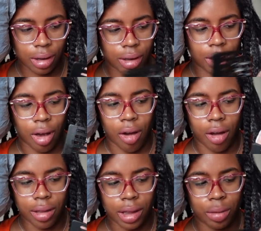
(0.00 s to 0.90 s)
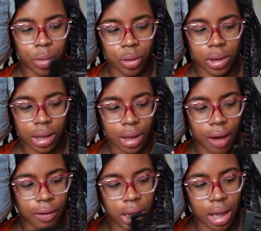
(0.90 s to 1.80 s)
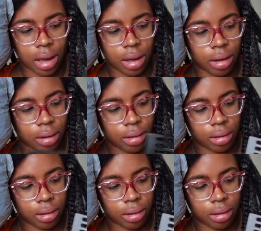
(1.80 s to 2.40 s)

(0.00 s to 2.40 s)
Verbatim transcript: Y'all, this mousse is everything.